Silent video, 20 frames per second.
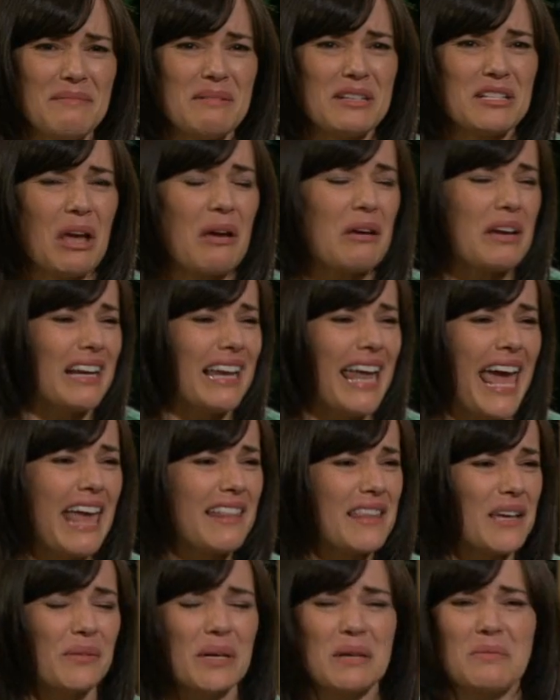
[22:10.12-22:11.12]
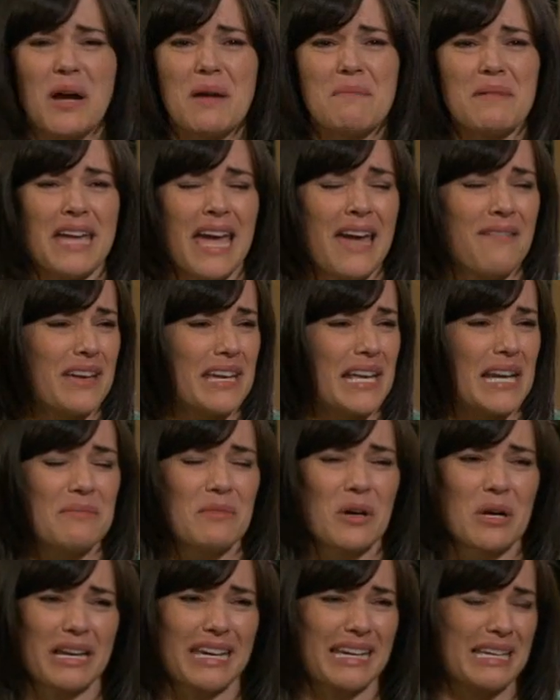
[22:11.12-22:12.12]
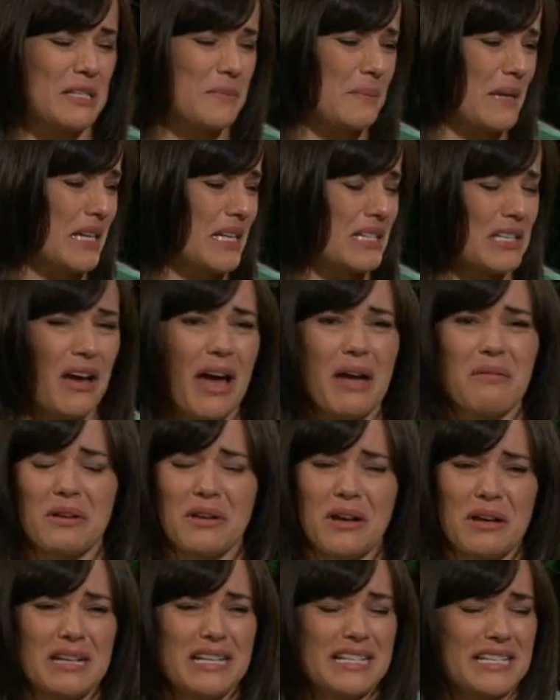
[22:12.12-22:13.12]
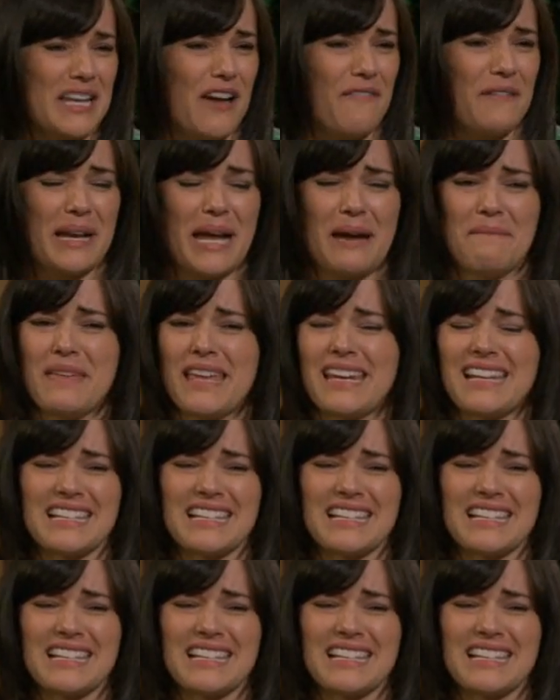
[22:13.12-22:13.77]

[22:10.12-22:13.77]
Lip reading: I'm so glad that we won't be having any more kids because I would only stuff it up.